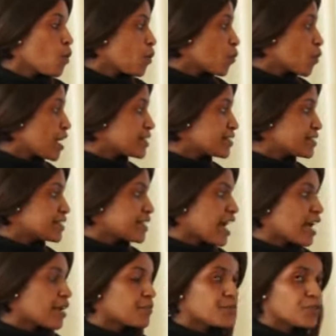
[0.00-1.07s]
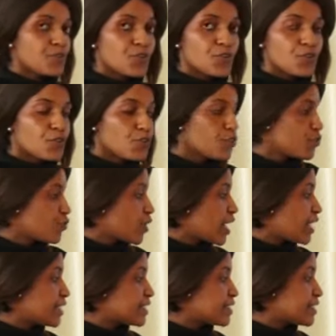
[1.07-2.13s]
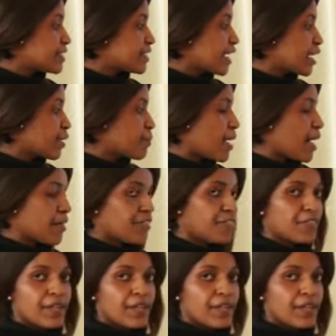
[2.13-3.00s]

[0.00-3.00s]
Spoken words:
What time do you usually take bath?